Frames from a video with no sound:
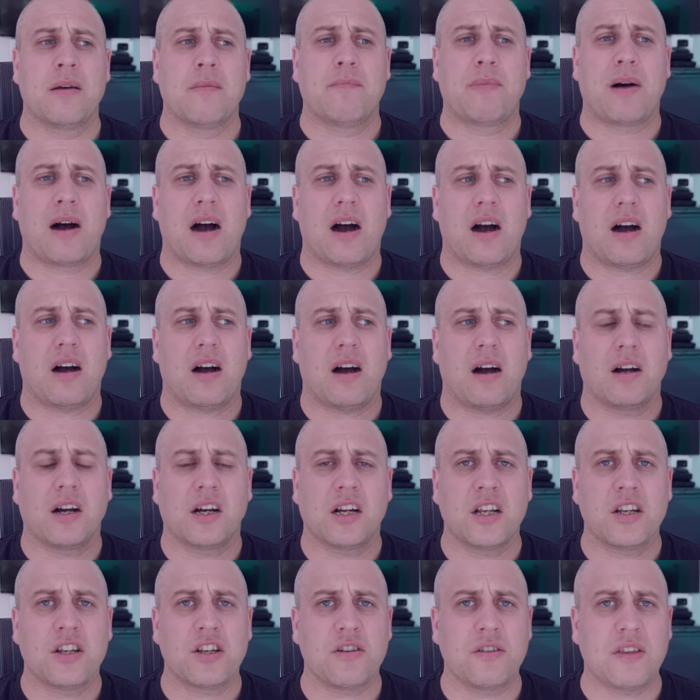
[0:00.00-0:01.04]
But I'm
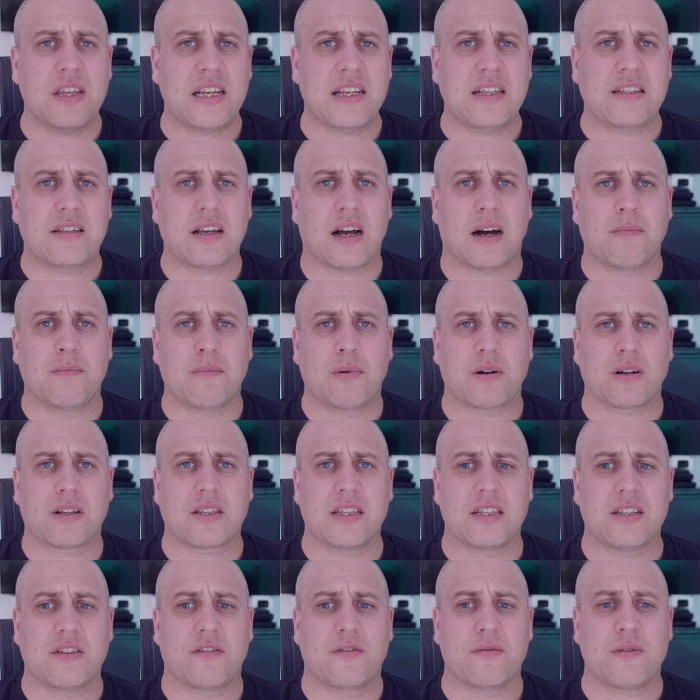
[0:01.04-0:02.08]
gonna do these
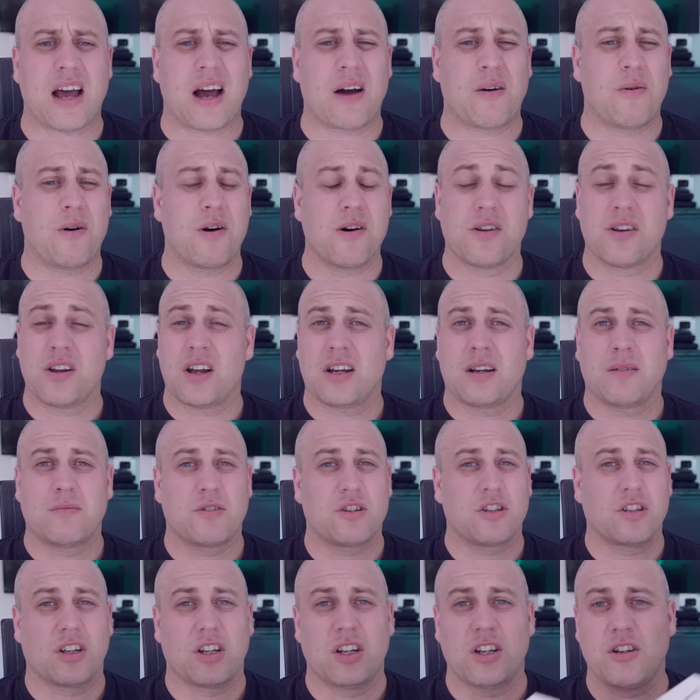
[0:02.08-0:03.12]
unboxings from now on and I'm
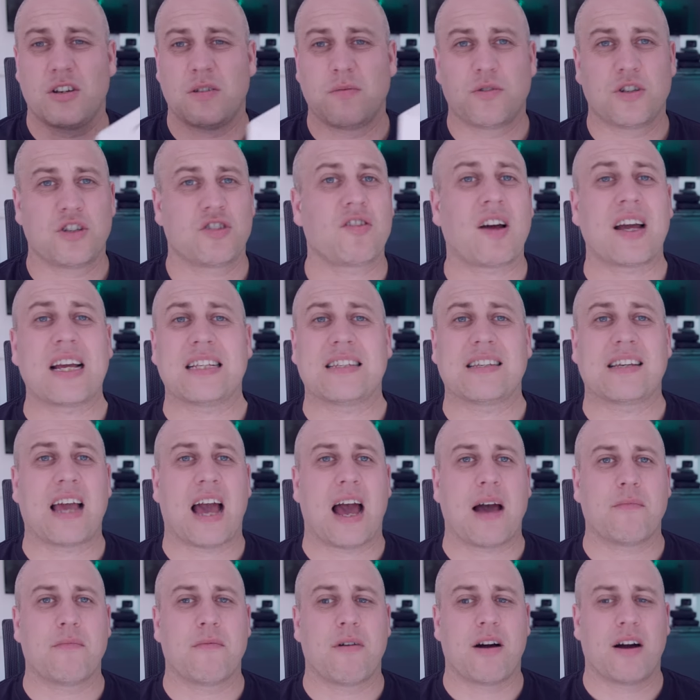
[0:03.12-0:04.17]
just gonna do them straight to
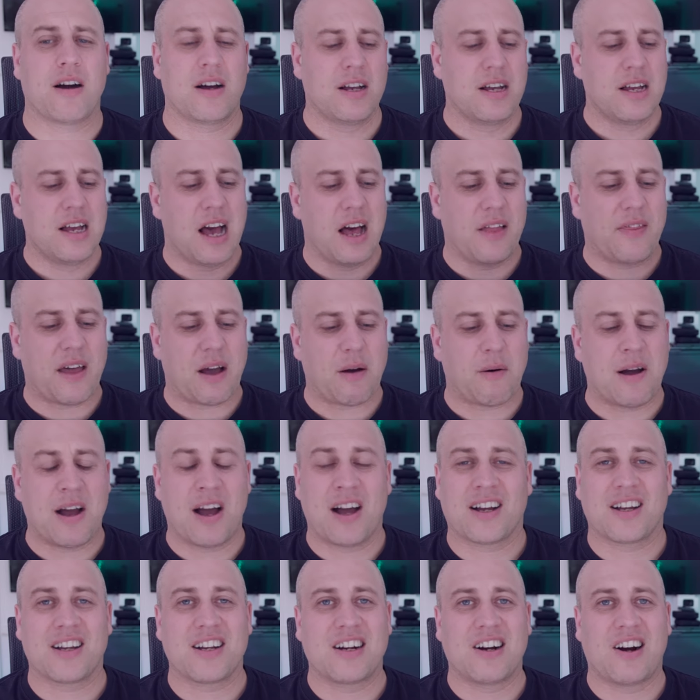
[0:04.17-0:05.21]
camera, and that way I
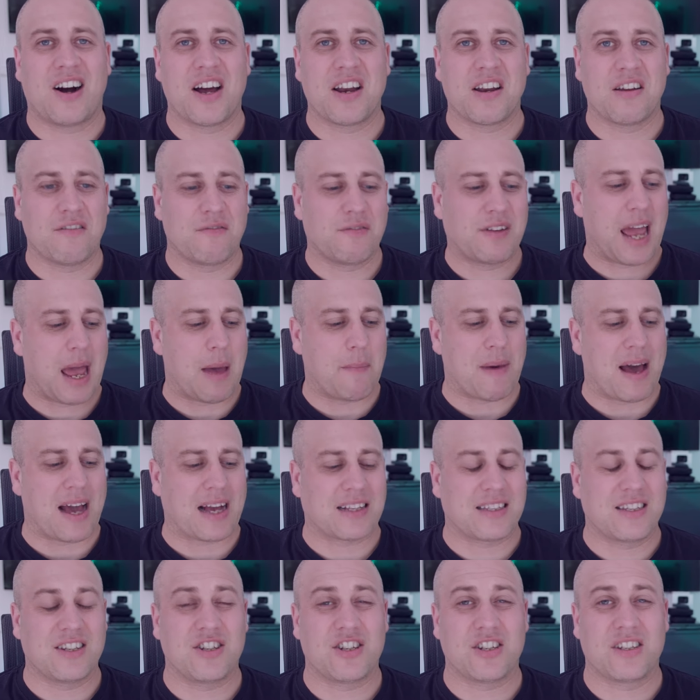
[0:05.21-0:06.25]
can kind of get back
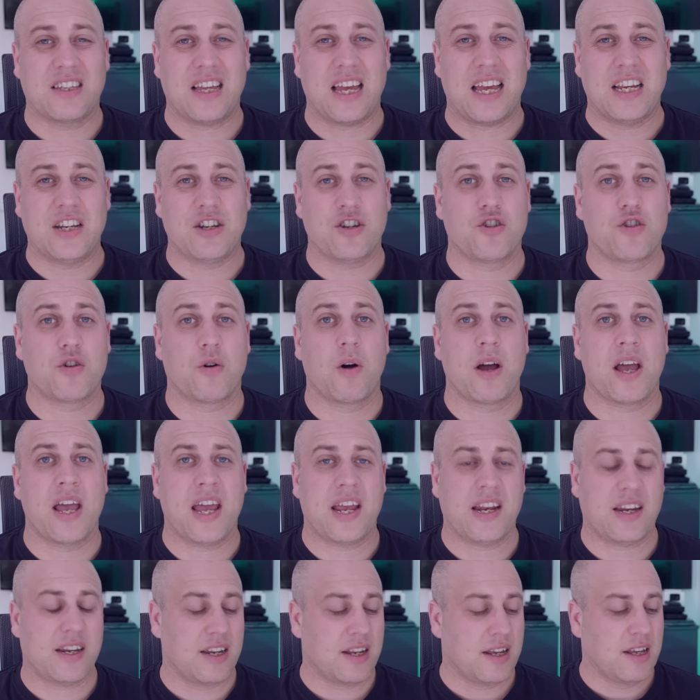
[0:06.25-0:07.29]
to just
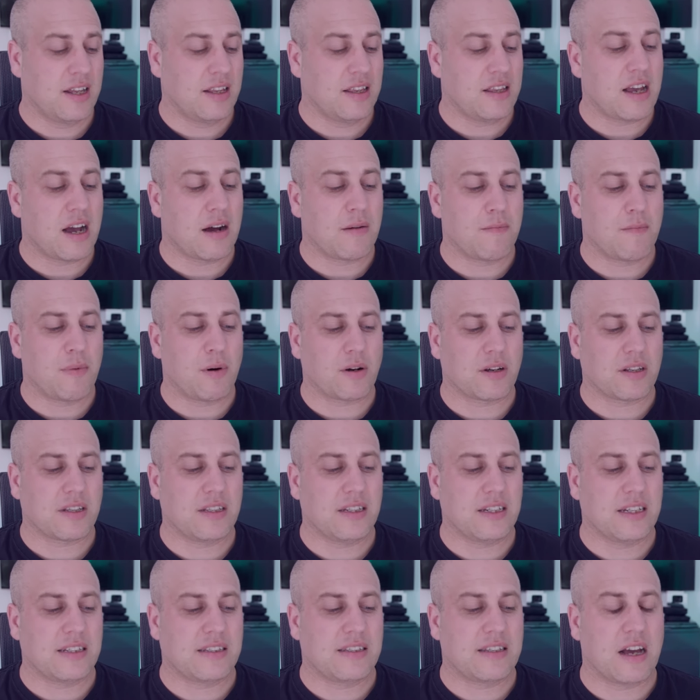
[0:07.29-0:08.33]
enjoying the
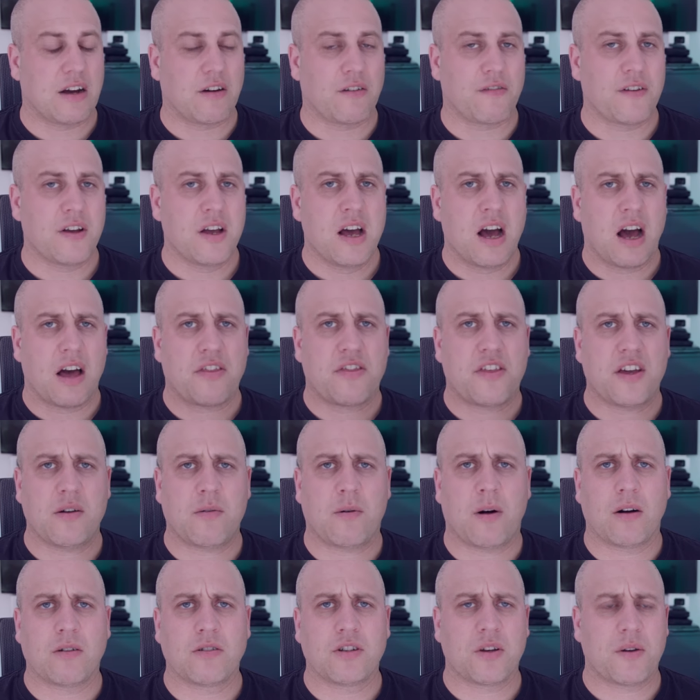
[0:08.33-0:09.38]
unboxing itself. I think
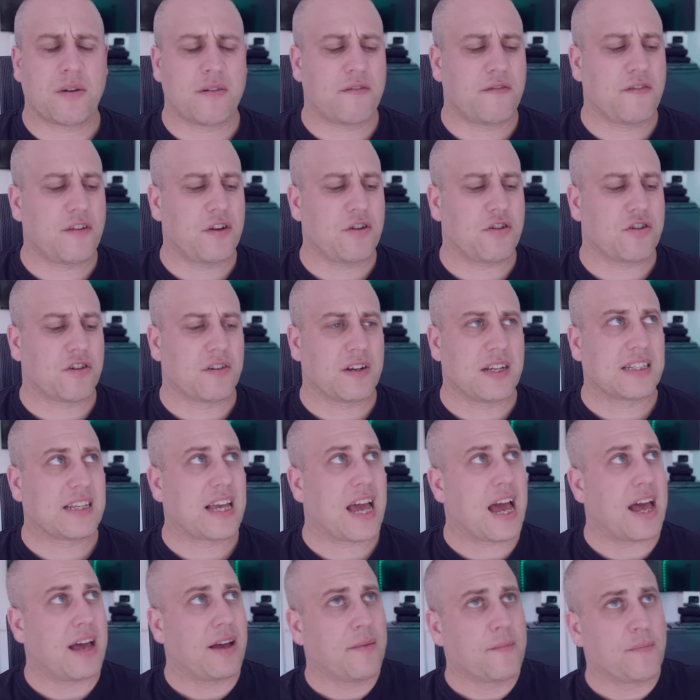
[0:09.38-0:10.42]
what I'll do in future is
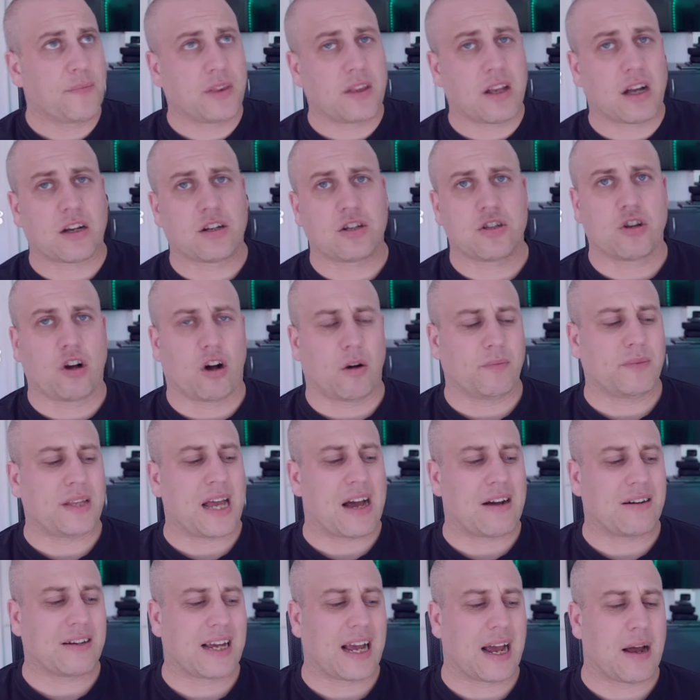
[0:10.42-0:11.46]
get like a
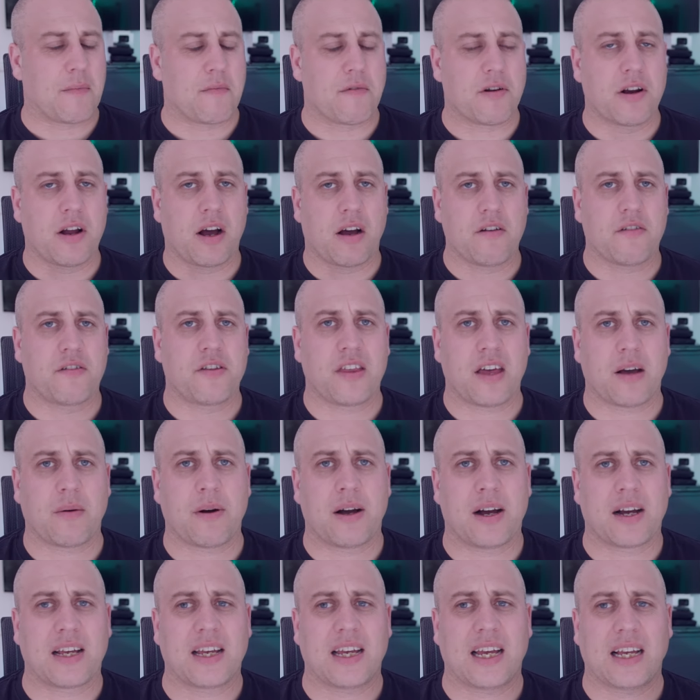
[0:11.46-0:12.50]
top-down camera, and hopefully that way
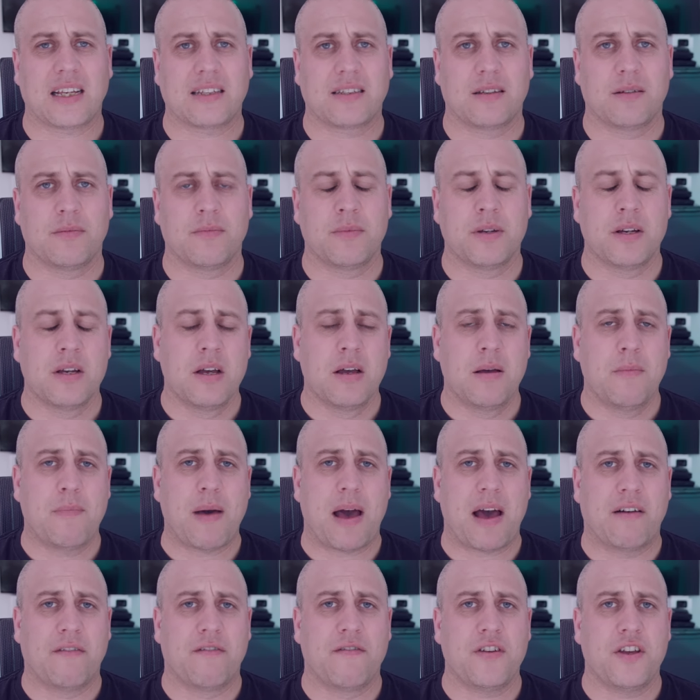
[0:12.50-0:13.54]
I can get some
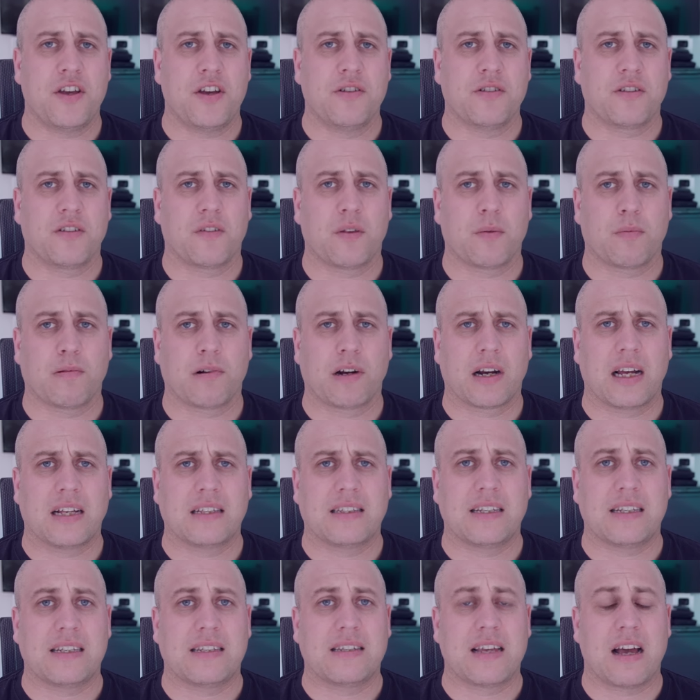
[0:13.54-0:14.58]
better views of the
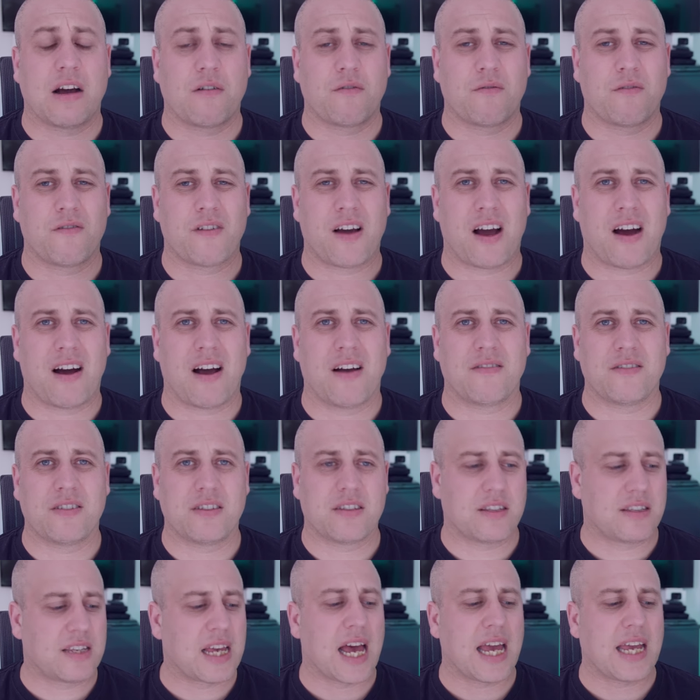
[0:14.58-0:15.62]
product itself without having
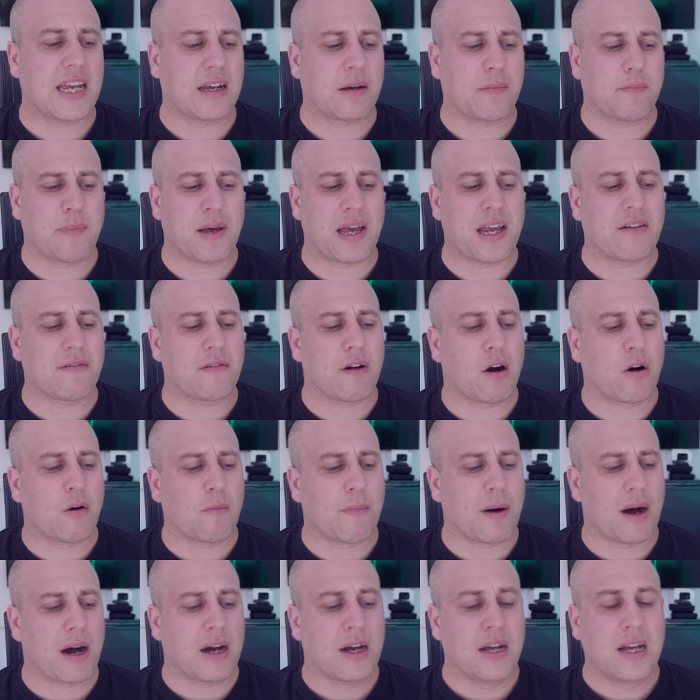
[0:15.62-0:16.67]
to take B-roll.
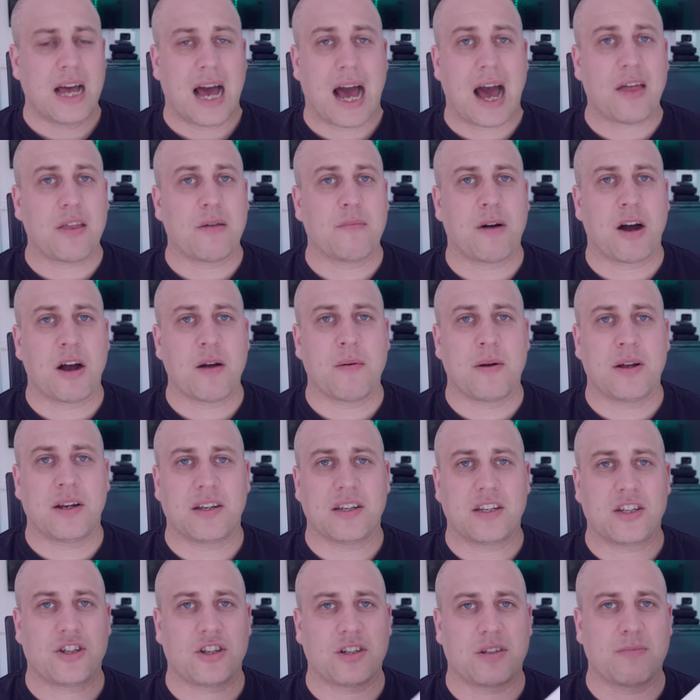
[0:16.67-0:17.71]
But at the moment,
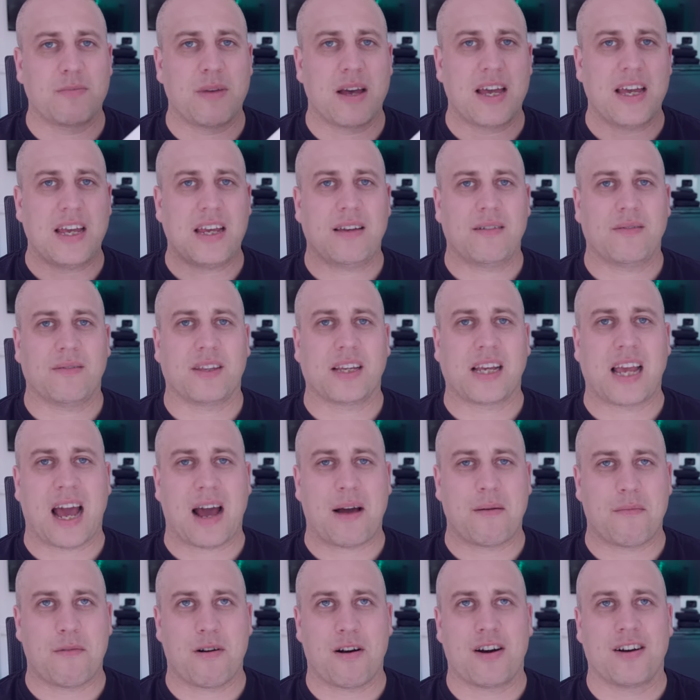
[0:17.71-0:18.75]
it's just me, the
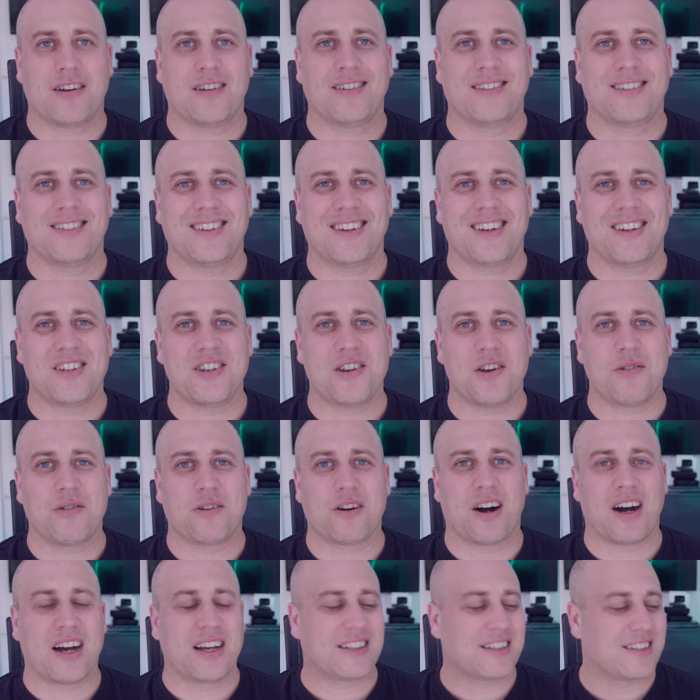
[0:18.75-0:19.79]
camera, and you
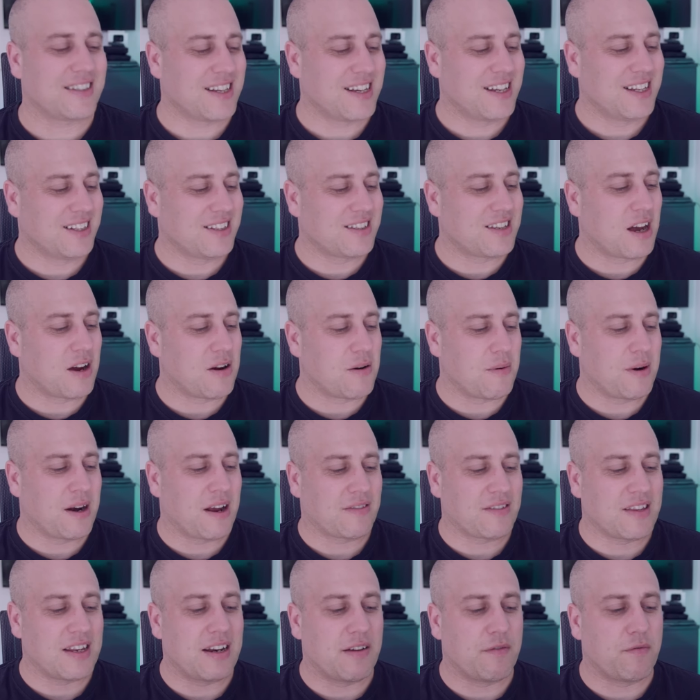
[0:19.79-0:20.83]
guys. So we'll
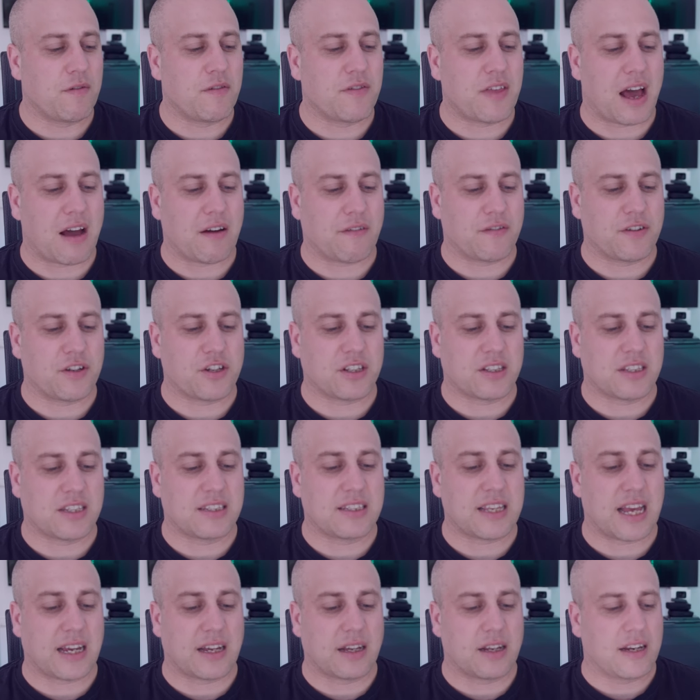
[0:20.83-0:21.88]
have to live with that for just a
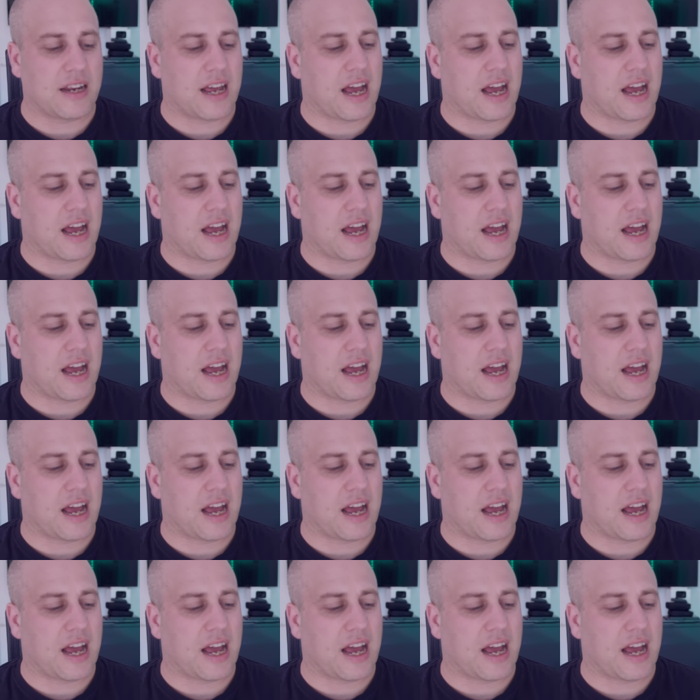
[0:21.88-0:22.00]
second.